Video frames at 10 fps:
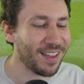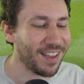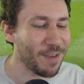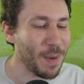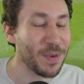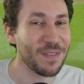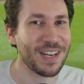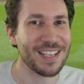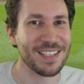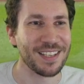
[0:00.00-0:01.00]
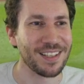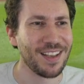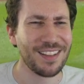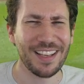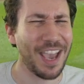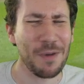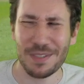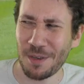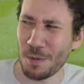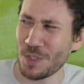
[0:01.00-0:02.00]
remember even as a, like, I
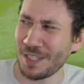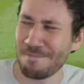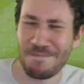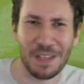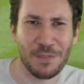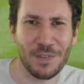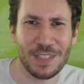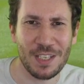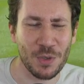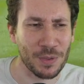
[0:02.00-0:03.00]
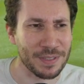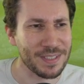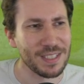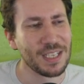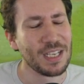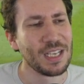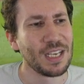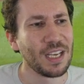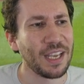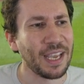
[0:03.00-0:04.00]
was coaching like 15-year-olds
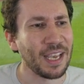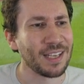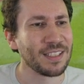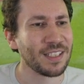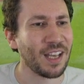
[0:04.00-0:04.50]
and